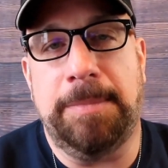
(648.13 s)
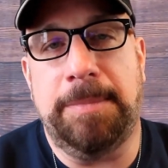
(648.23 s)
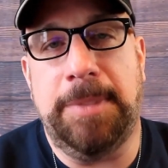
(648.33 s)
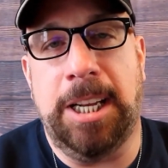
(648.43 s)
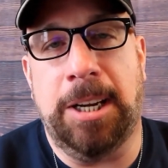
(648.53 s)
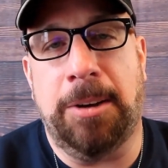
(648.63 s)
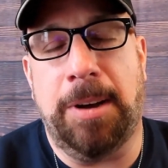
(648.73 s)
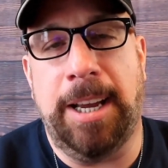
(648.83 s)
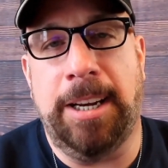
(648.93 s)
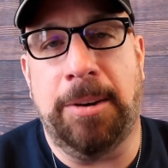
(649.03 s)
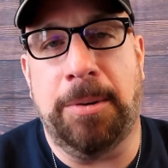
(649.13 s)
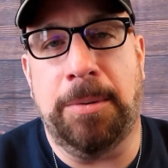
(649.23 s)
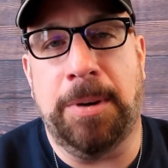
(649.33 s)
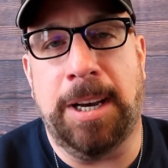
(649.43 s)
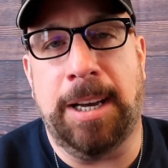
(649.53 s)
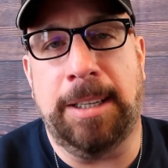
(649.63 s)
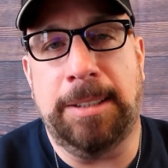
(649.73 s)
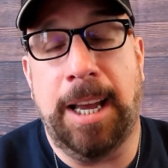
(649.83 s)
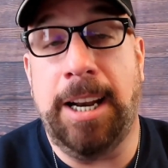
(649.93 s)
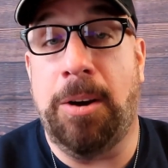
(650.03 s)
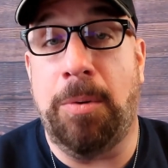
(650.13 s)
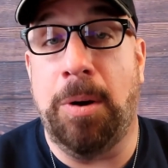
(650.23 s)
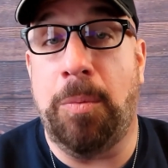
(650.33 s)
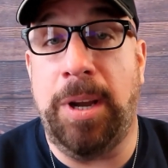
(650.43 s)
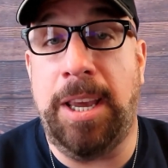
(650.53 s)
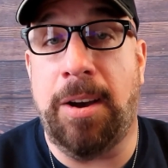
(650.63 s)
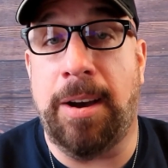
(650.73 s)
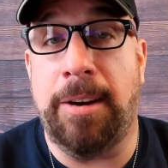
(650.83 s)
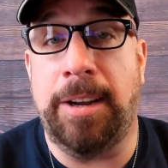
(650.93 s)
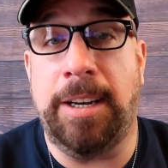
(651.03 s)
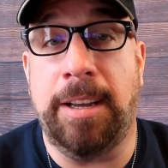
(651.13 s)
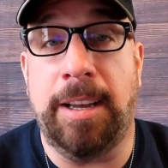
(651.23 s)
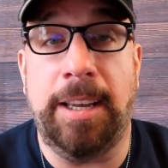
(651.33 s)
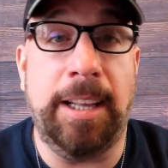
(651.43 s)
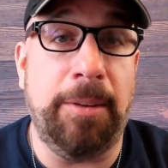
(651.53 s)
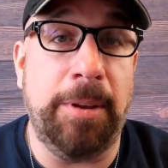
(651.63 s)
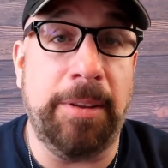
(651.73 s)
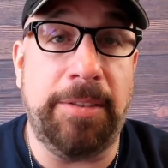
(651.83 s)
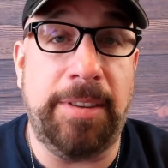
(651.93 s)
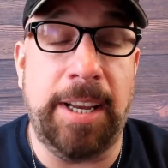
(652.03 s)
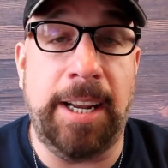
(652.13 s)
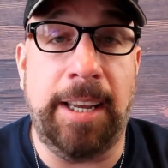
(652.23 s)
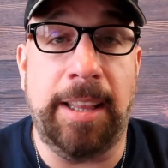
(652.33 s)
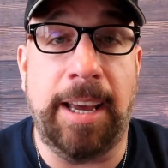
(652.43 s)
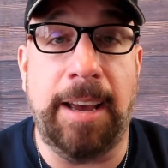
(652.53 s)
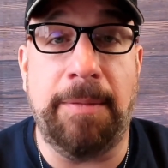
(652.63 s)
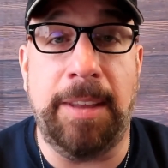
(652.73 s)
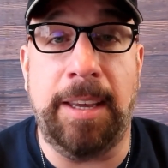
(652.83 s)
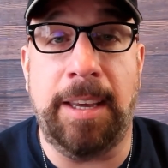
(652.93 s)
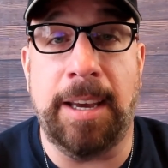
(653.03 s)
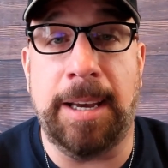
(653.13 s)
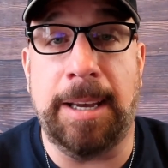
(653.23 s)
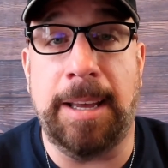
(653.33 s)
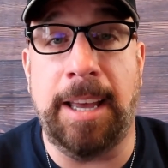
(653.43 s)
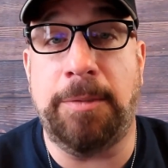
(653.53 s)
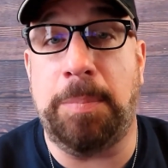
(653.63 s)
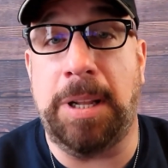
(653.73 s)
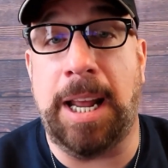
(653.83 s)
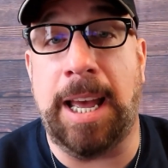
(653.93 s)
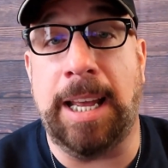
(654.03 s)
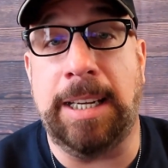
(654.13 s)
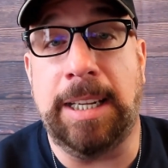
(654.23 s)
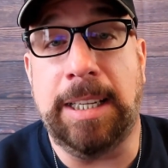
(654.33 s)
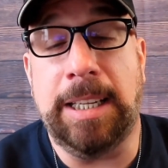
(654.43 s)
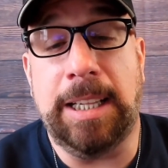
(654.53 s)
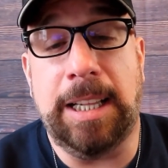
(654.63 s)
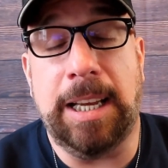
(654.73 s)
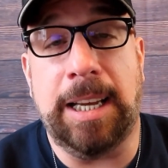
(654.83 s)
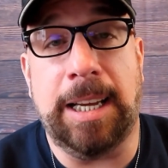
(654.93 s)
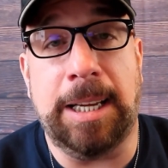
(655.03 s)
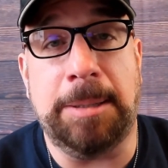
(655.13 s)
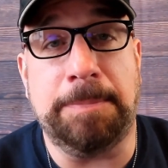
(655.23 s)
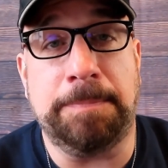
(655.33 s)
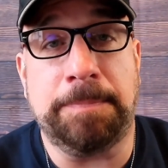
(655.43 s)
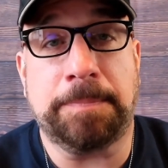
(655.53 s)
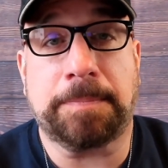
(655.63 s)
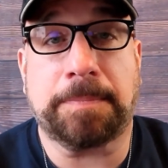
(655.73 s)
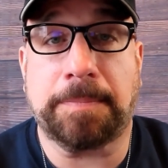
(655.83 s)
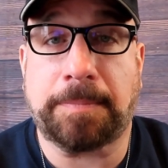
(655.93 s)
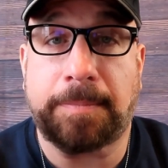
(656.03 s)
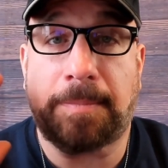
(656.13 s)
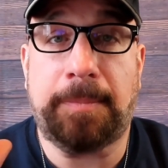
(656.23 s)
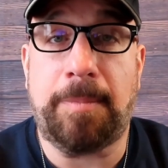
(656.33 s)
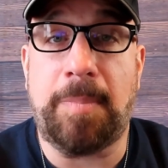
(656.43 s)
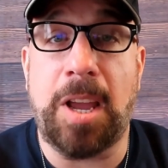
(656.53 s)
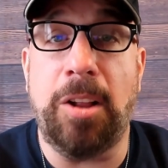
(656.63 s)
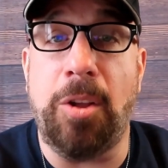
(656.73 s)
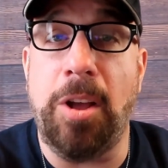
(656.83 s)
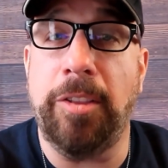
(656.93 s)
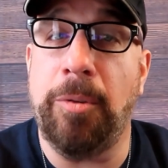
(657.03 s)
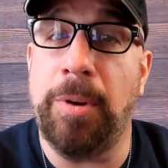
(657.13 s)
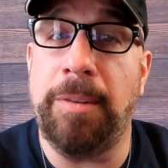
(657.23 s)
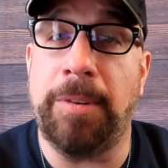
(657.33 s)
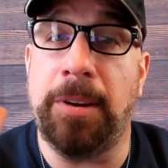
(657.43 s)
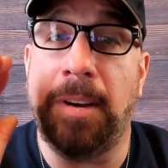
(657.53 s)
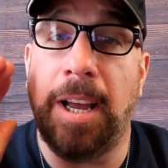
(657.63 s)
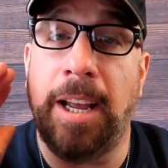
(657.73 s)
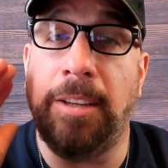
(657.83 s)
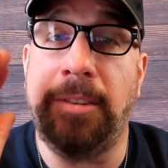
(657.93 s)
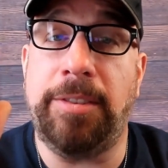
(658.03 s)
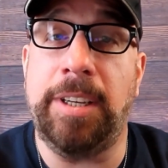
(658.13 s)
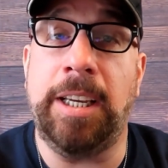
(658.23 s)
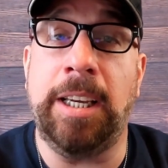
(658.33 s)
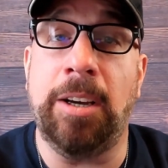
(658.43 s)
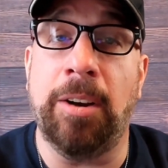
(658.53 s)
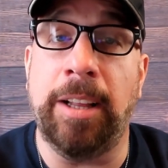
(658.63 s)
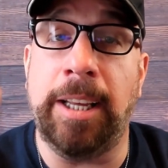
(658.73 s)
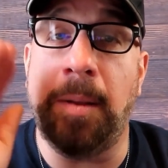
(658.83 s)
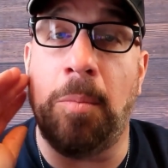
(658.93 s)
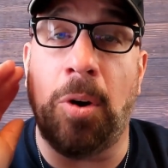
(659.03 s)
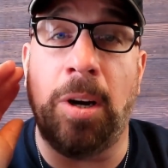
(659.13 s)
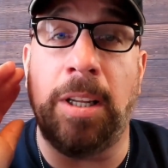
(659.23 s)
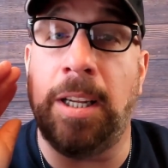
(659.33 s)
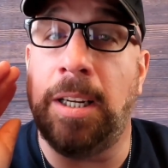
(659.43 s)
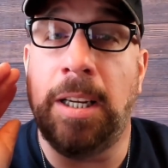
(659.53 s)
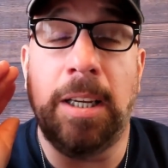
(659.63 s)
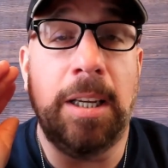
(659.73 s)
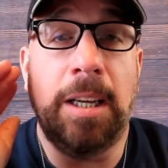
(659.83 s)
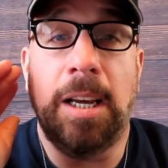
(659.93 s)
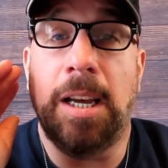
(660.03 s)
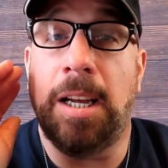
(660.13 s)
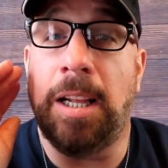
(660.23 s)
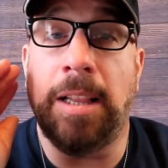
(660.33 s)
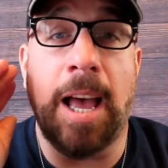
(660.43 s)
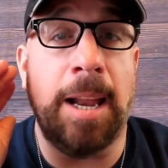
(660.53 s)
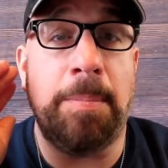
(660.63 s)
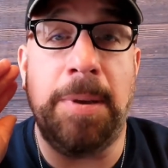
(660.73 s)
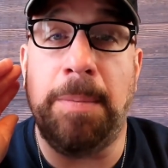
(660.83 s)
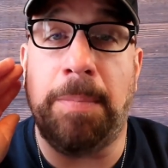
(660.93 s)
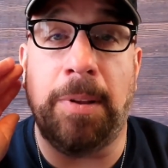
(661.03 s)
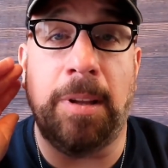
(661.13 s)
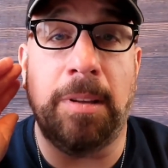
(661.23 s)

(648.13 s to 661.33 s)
You know, I know where we are in Iloilo City. They have the Esplanade along the river, and you see early in the morning a lot of people